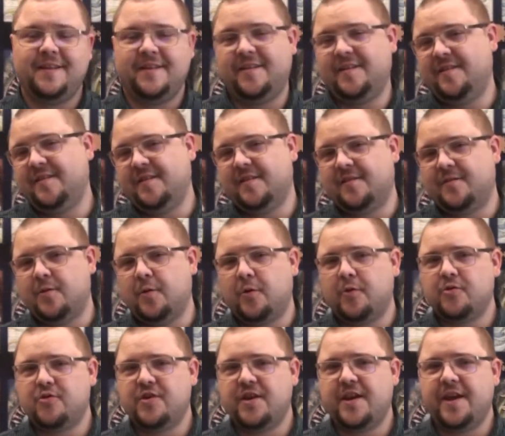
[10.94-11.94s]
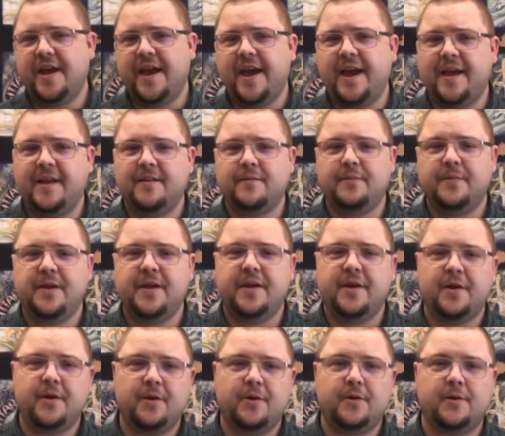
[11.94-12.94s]
this is Astrology and
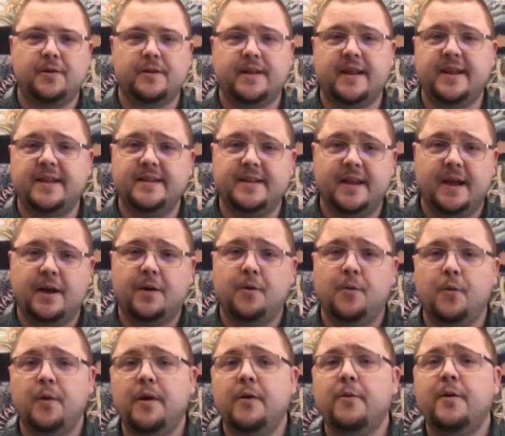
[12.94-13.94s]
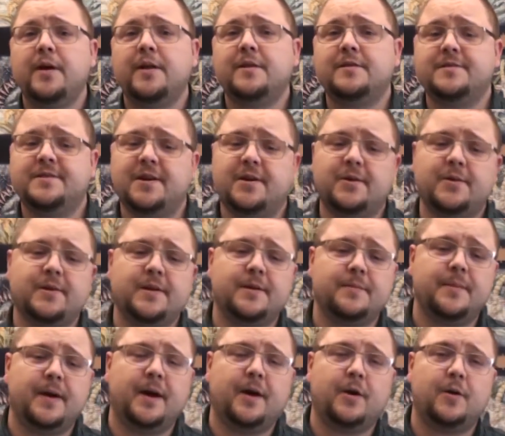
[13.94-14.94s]
Beyond, and now we will talk
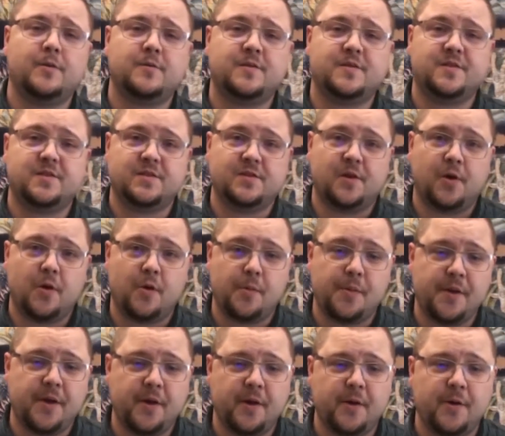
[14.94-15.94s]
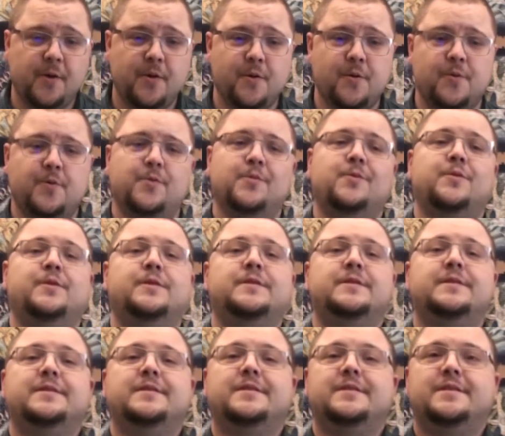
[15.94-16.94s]
about Scorpio.
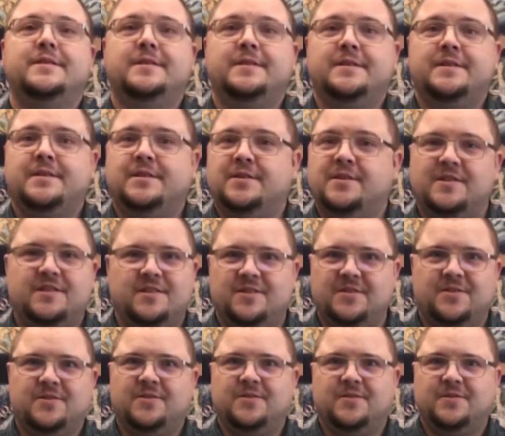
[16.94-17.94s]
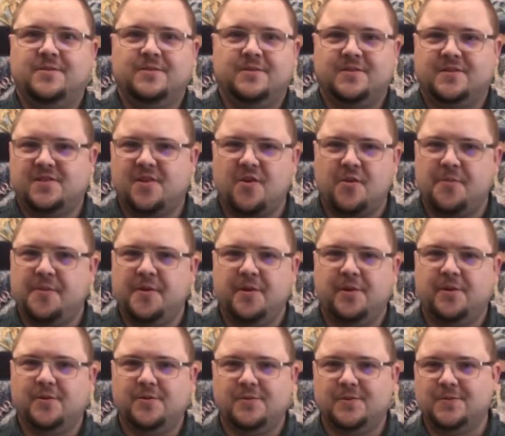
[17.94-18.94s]
Oh,
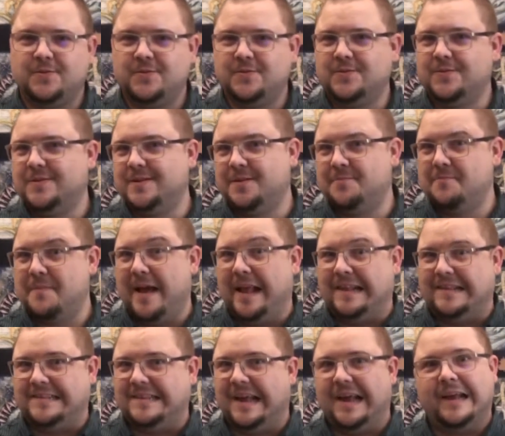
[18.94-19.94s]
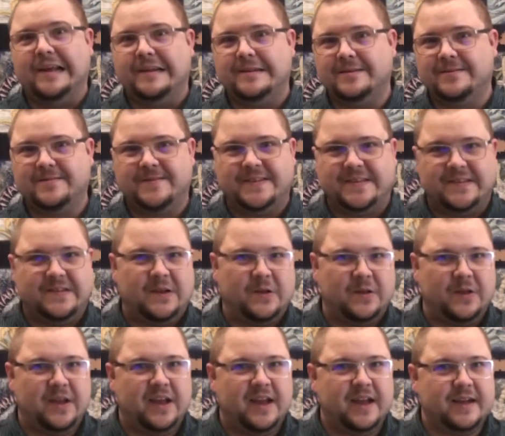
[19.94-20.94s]
Scorpio, the bad sign of the
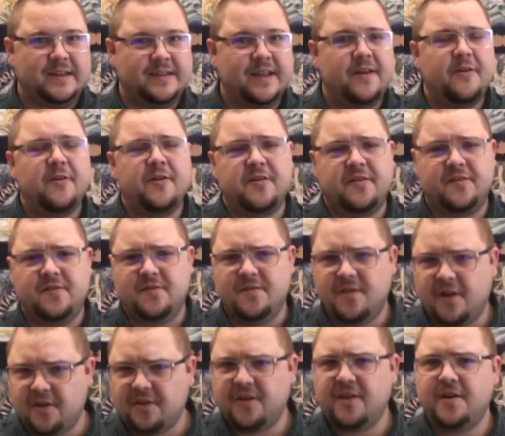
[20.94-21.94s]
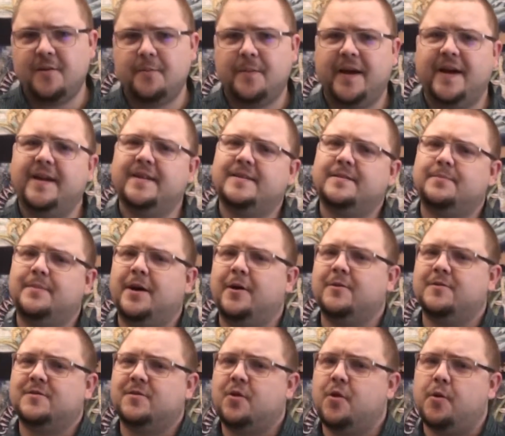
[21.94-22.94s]
zodiac. There is nothing bad
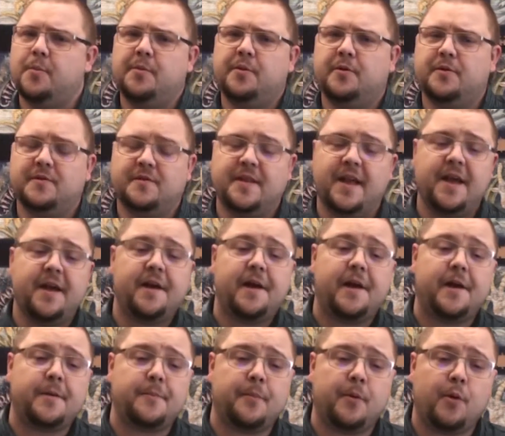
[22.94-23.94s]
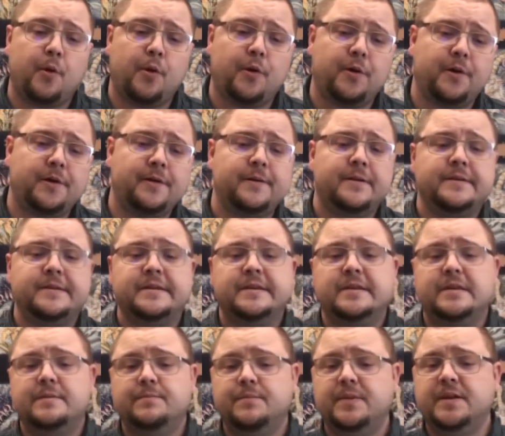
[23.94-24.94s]
about Scorpios. They are born
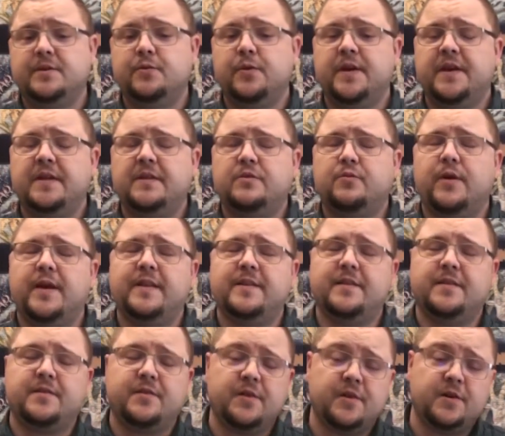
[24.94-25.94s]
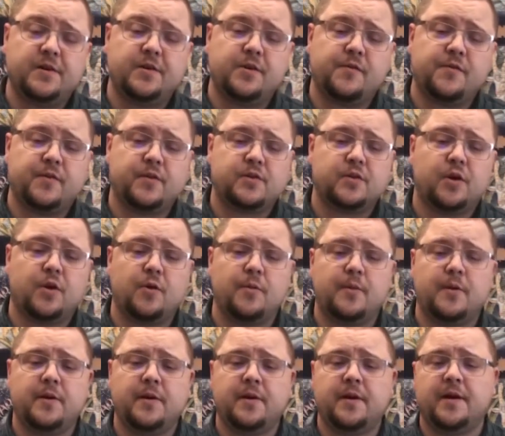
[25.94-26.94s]
between twenty-third of
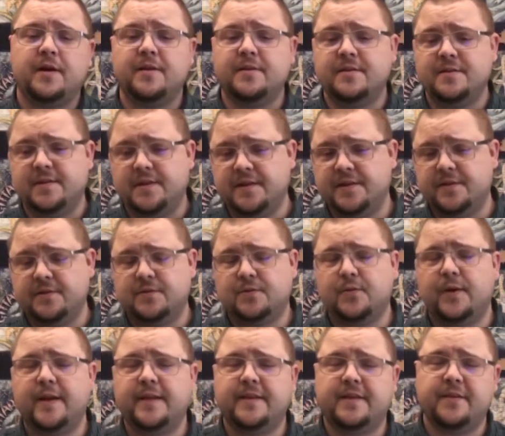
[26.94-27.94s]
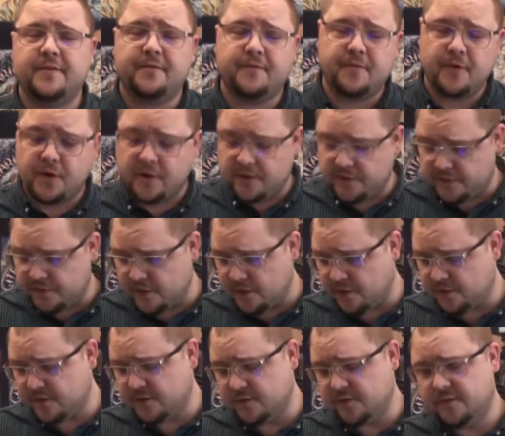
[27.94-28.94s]
October until twenty-first
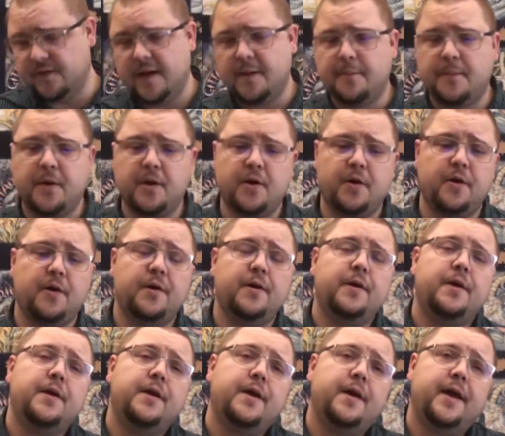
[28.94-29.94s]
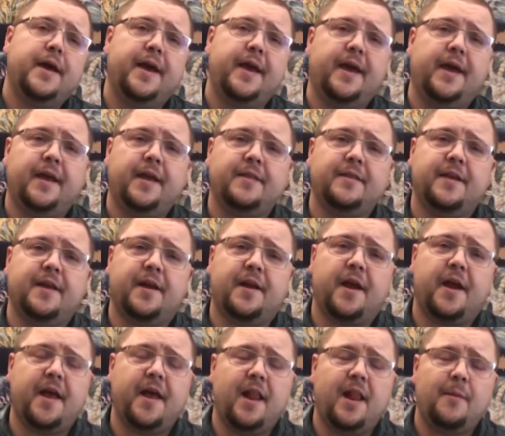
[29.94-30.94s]
of November, and
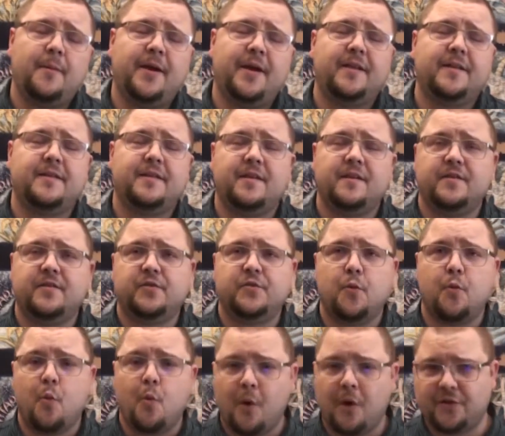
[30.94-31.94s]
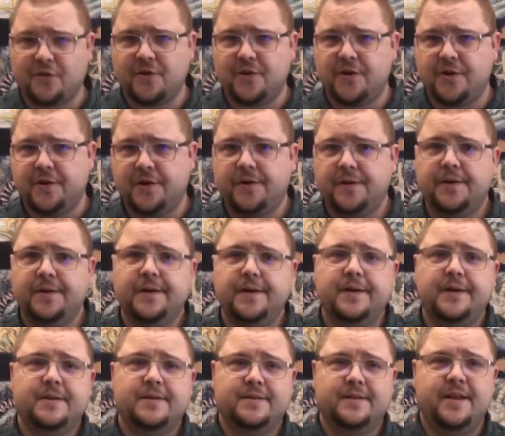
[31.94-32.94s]
their element is water.
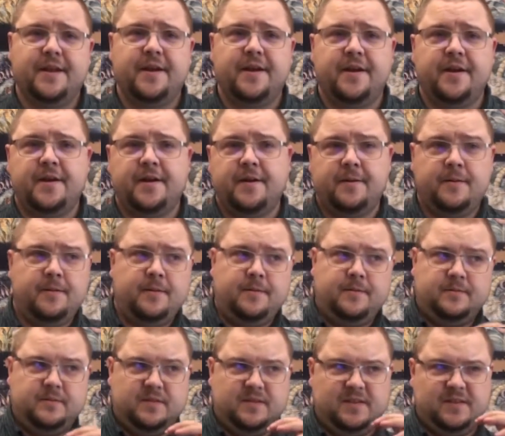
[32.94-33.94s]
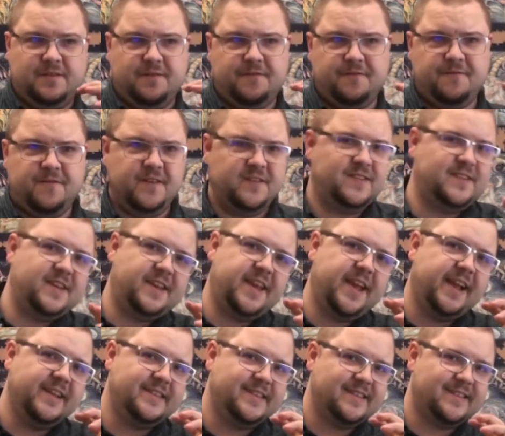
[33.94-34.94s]
Their
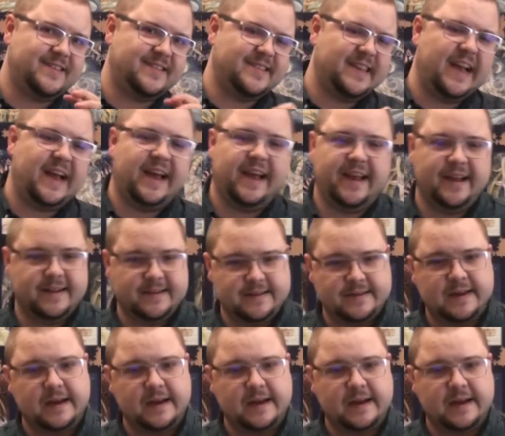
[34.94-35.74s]
sophisticated sign.